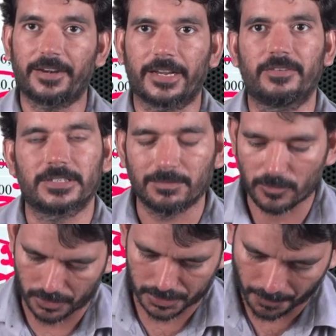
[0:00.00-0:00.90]
recover some
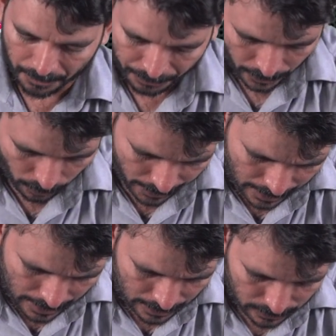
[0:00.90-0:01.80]
cost. Okay,
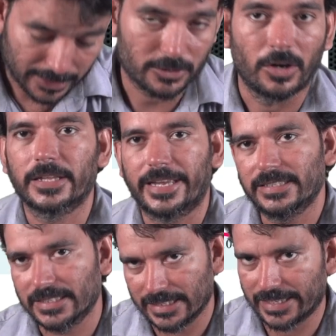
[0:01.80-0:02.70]
that's not the
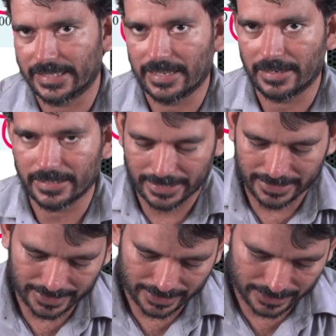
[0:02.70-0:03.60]
case in this exam,
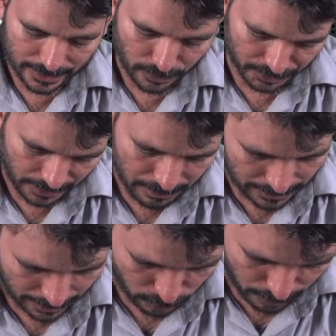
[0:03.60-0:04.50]
in this question,
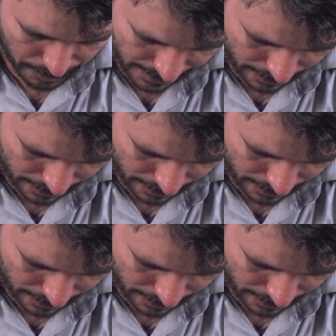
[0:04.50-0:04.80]
but that could be a